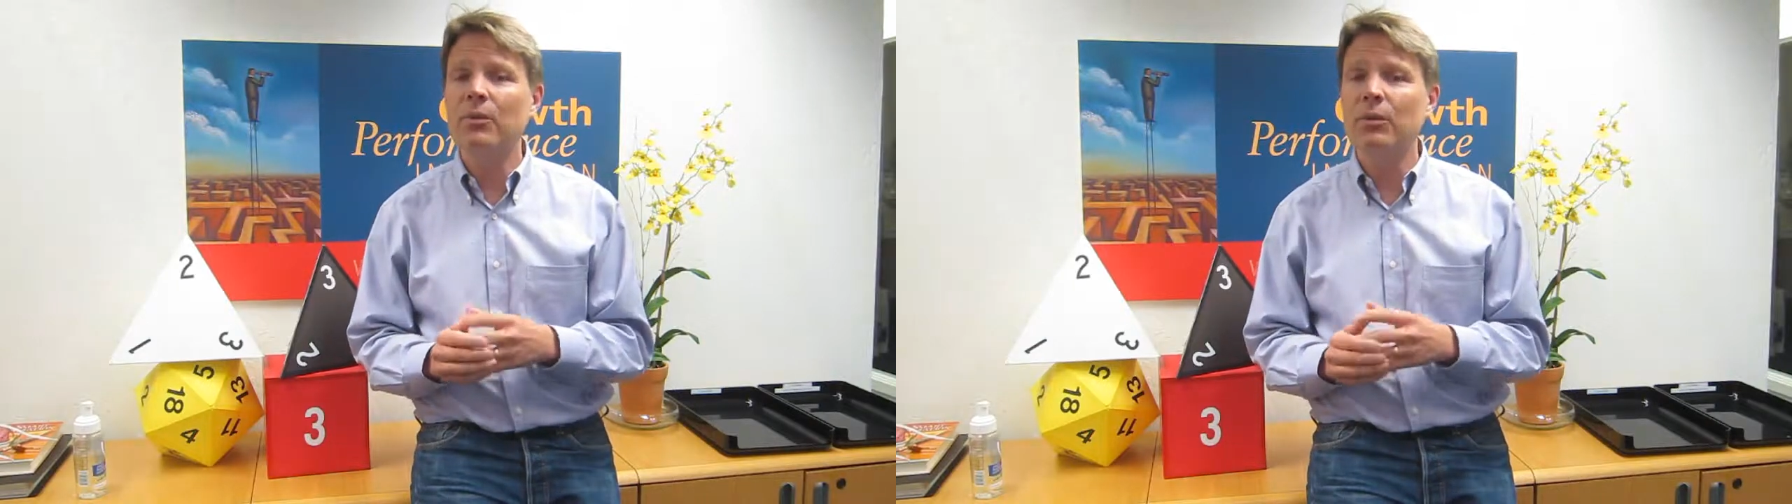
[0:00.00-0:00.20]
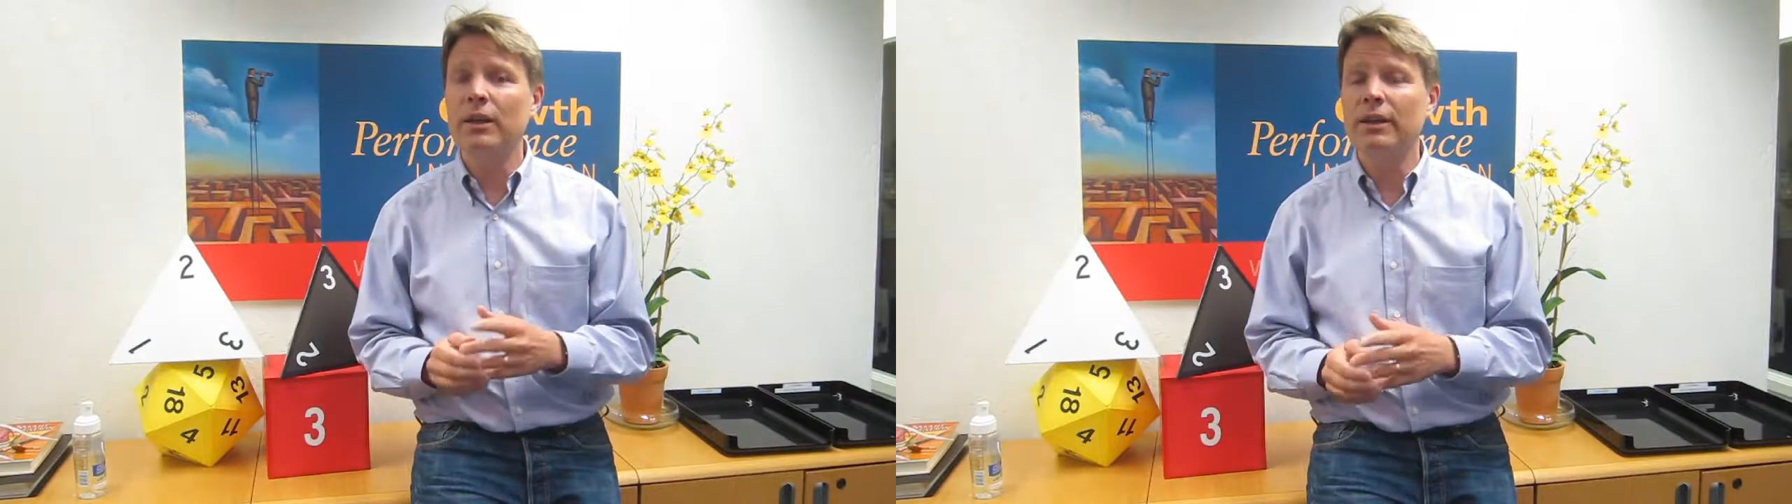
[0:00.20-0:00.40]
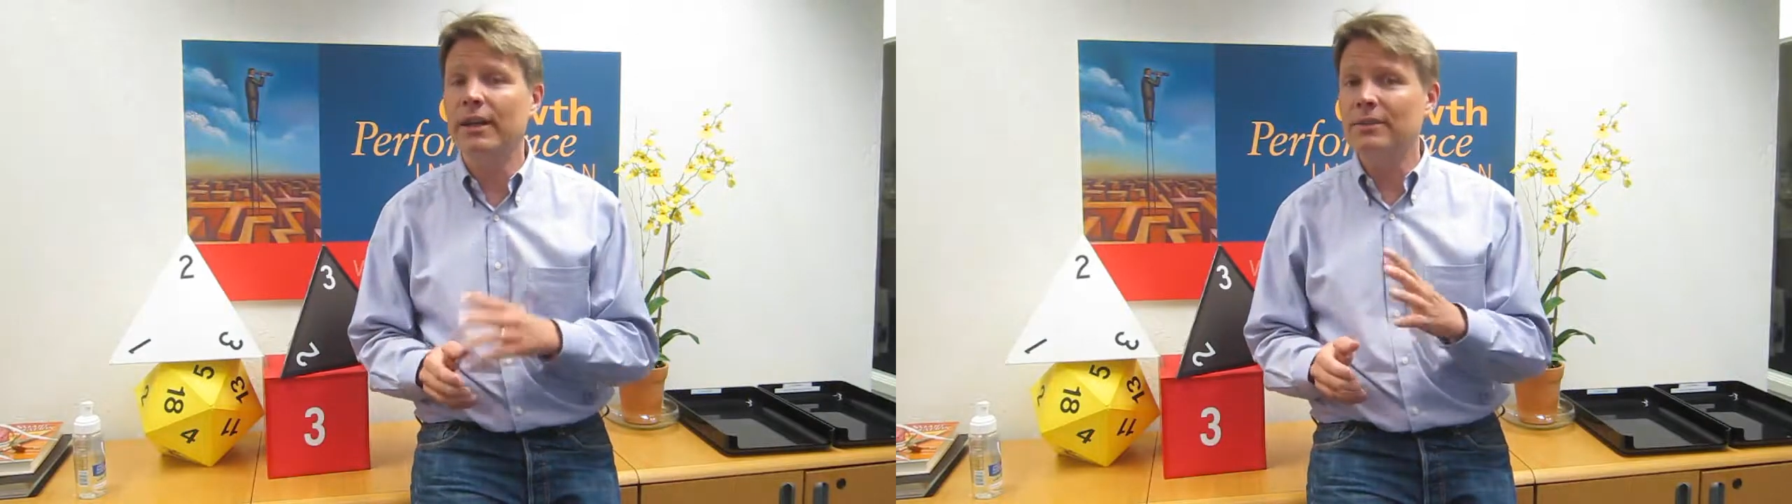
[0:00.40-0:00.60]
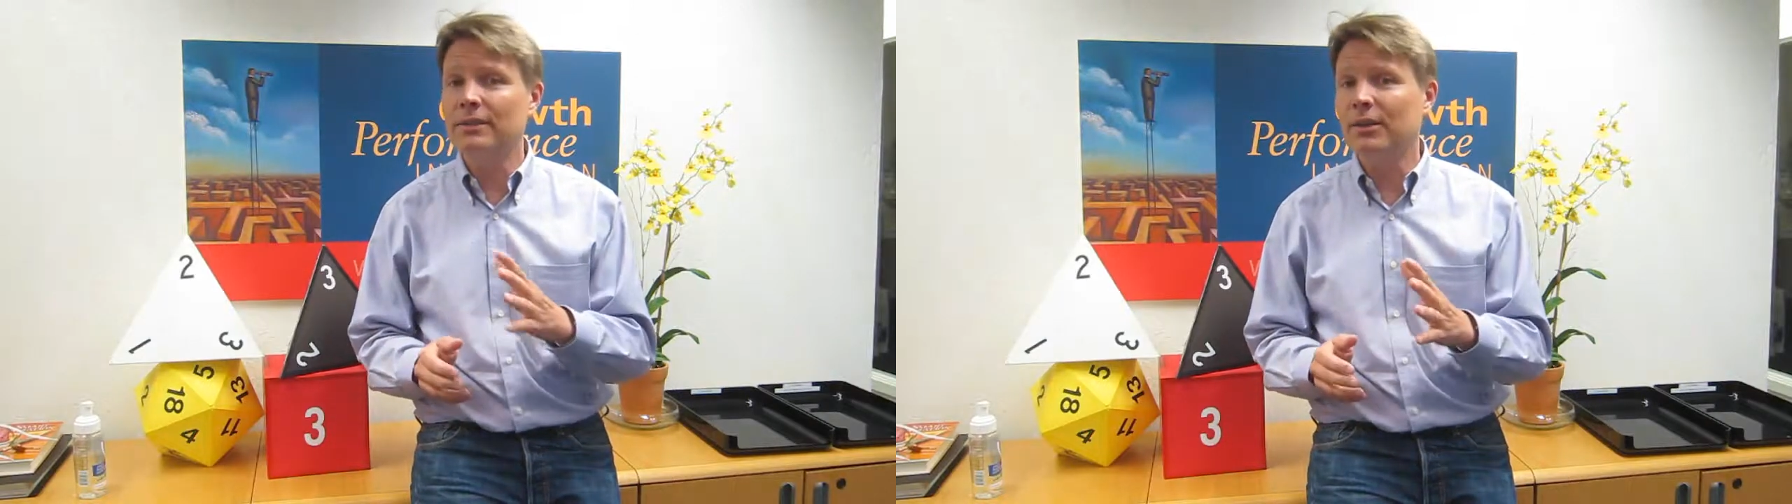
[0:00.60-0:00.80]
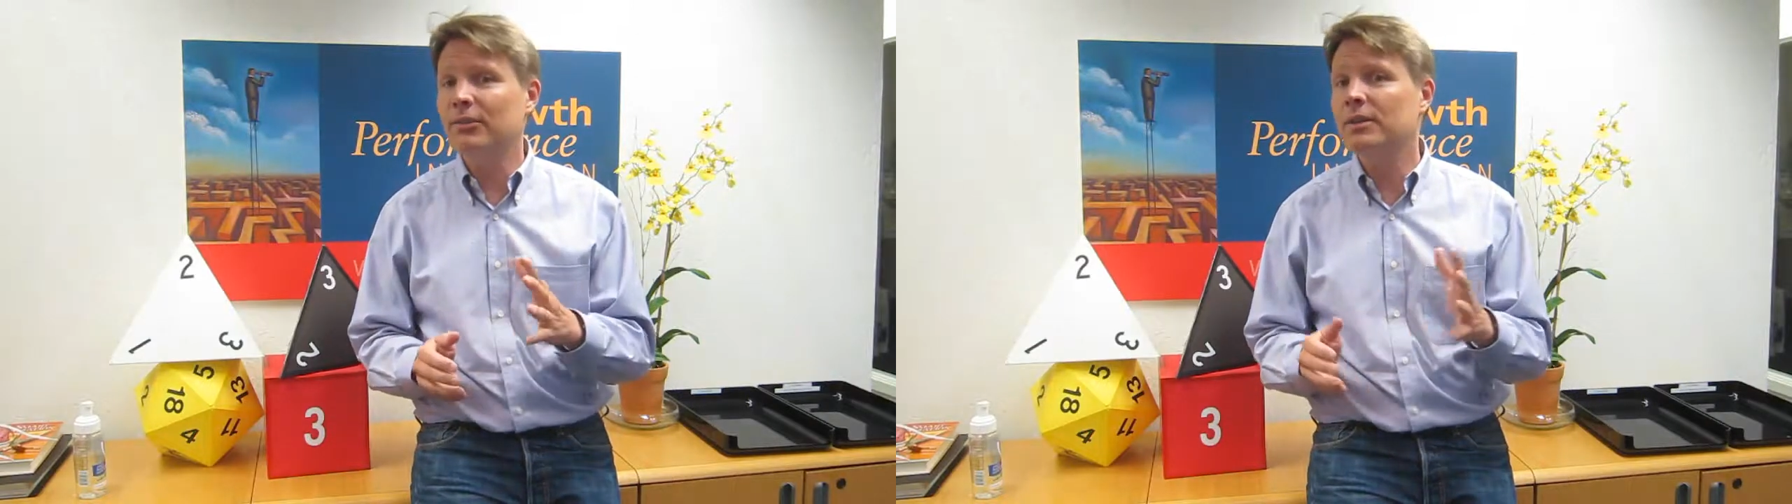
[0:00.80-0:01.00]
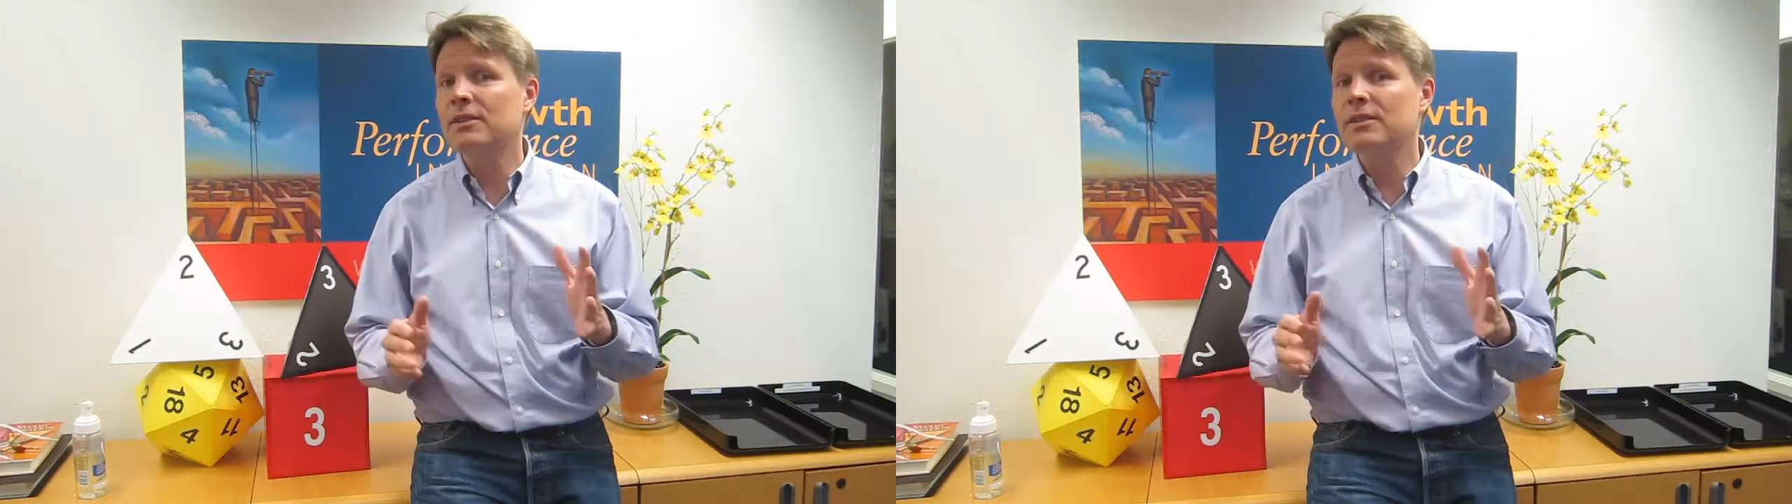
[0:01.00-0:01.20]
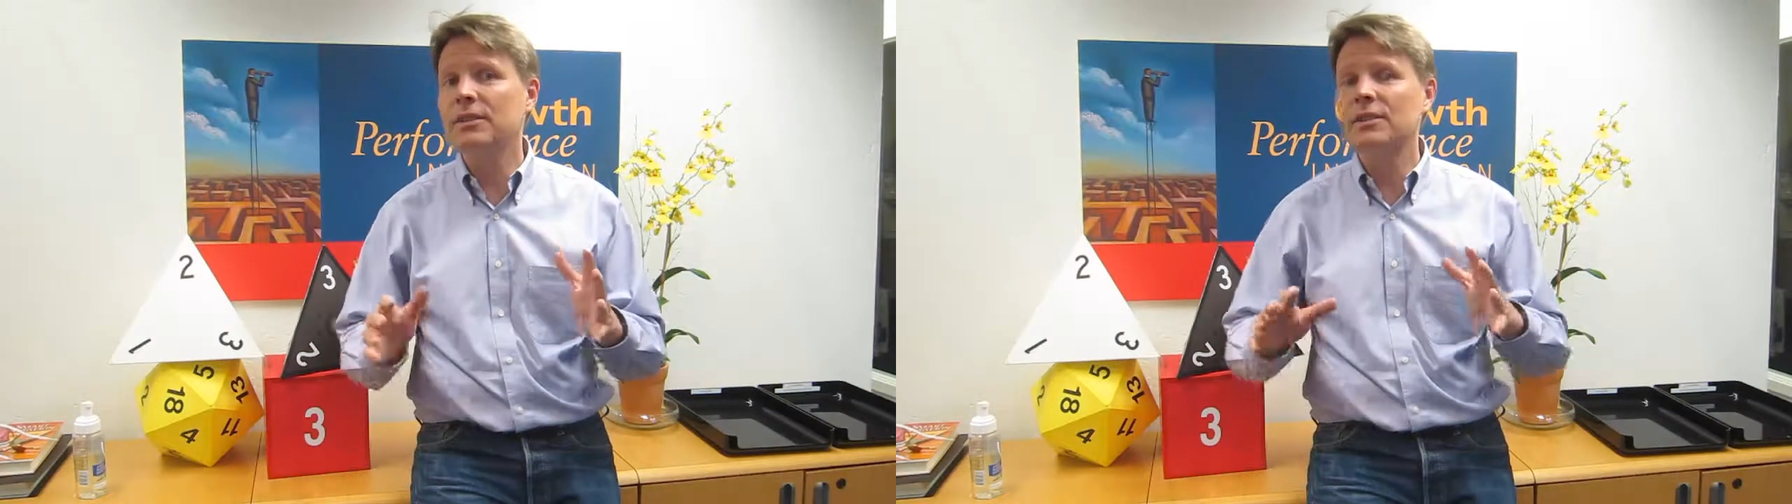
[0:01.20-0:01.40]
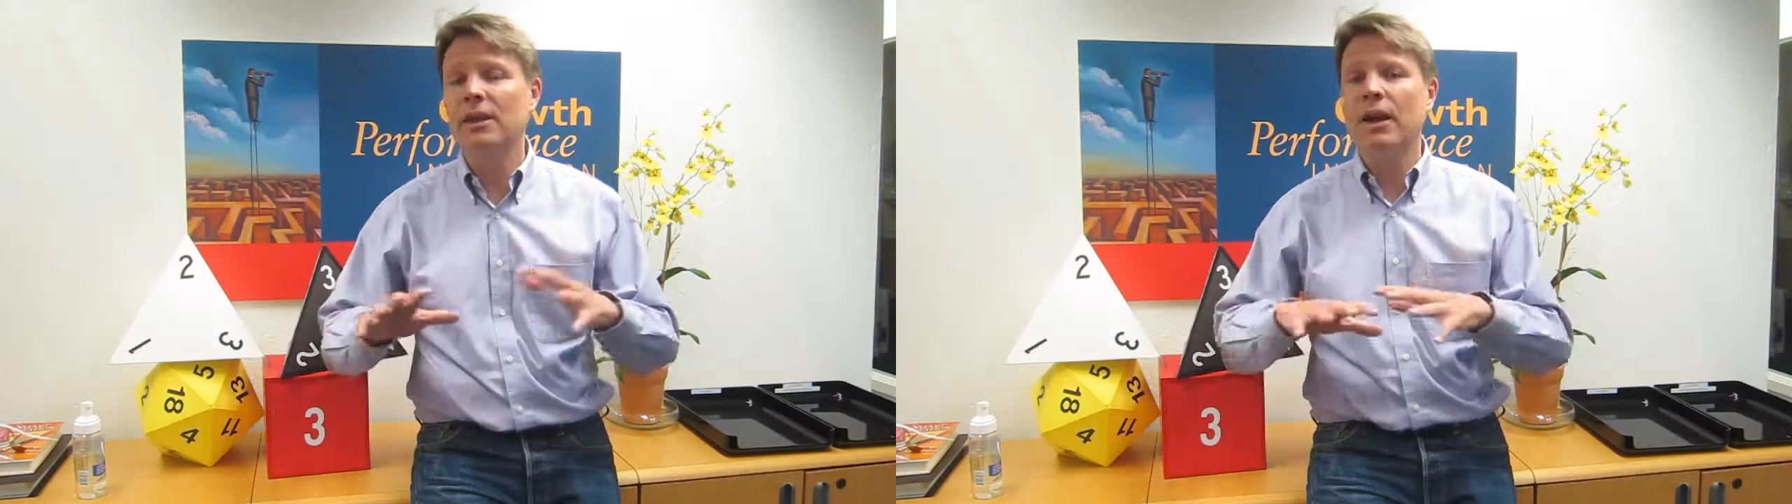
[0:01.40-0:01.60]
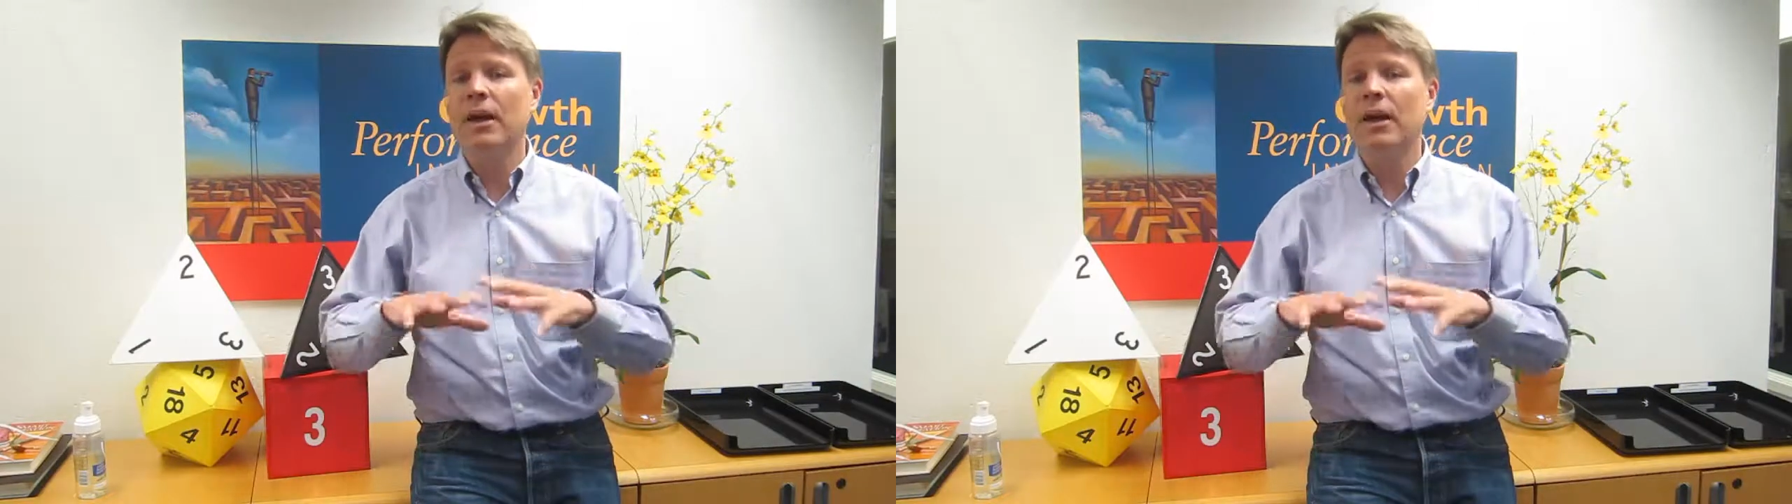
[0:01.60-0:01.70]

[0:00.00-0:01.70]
one at Stanford is these